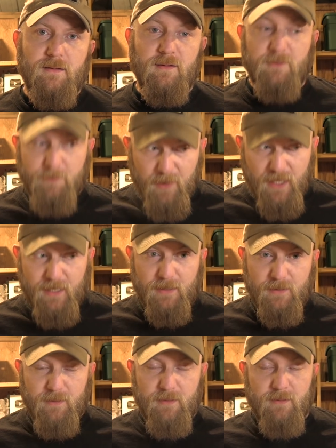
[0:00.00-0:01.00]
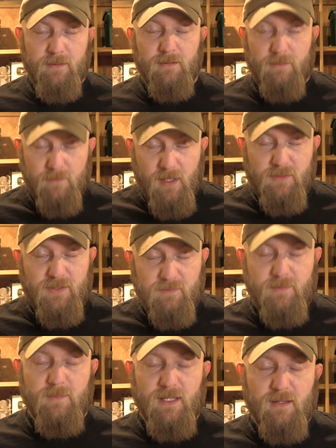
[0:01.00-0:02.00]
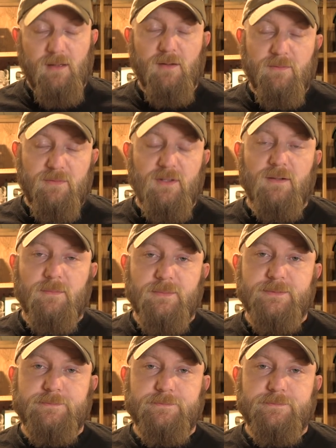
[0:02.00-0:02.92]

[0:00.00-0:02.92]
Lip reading: despite most of it being on film.